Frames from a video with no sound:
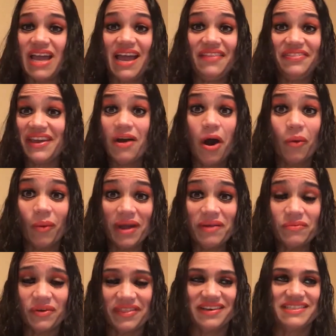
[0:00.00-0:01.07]
And they all
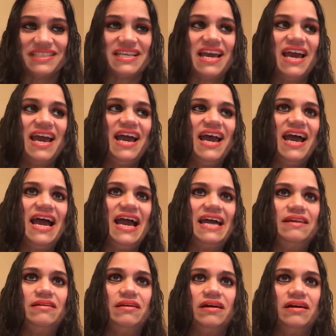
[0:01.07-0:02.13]
went with us.
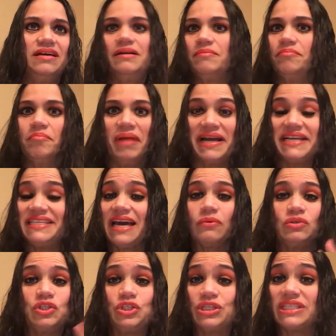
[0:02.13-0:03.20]
And my dad
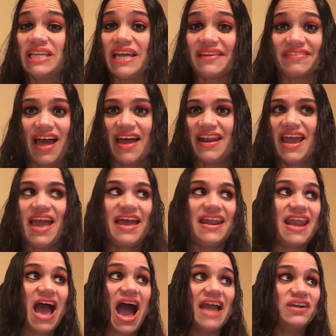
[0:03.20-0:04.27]
was just like that.
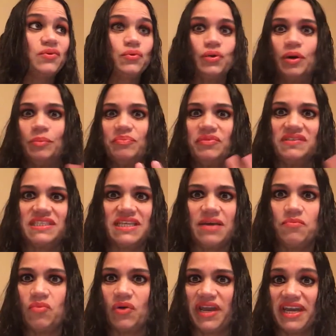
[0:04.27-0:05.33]
And I grew up the
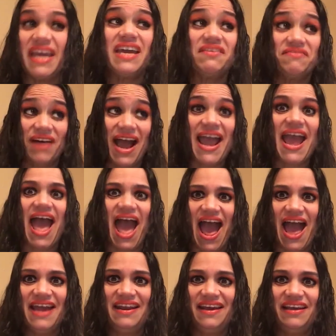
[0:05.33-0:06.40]
same way. If I
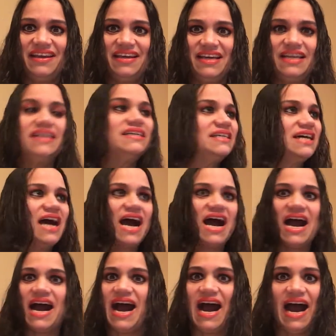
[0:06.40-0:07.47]
had,
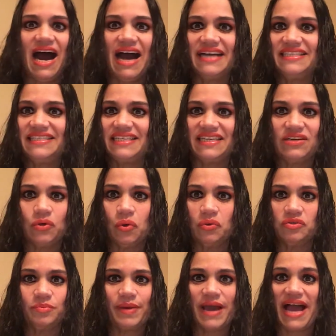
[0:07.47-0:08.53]
I didn't
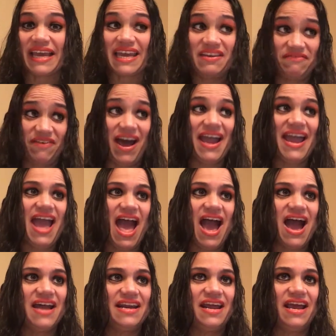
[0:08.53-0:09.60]
hold back. If I
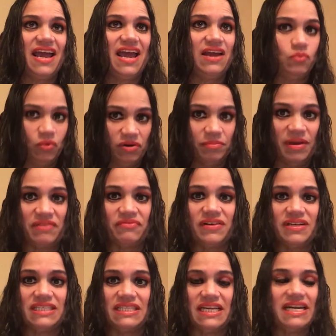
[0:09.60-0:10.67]
had and one of my
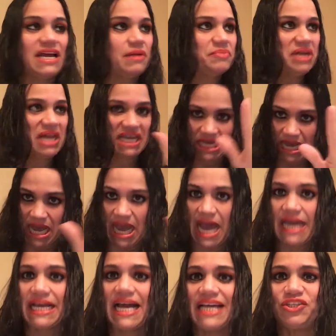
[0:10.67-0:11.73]
friends didn't, I'd be like,
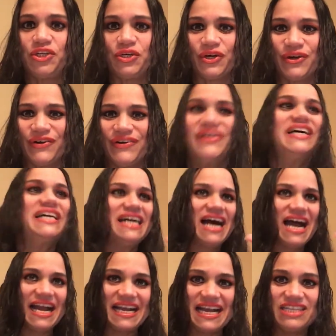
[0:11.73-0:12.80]
I got you, girl.
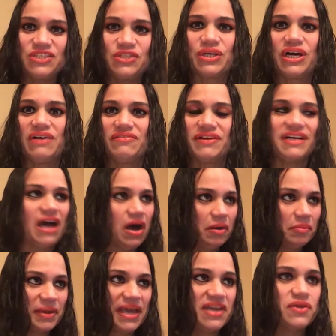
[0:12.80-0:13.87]
I got you covered.
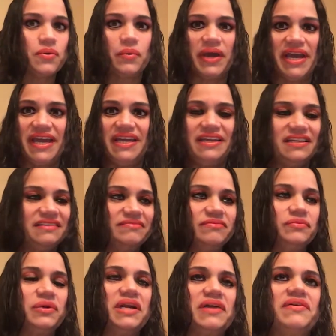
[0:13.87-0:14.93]
I'll pay your way,
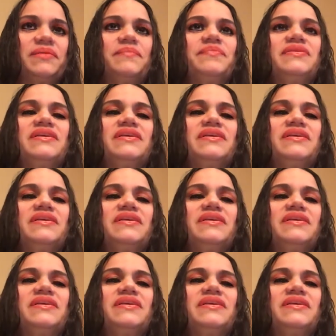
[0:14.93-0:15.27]
whatever.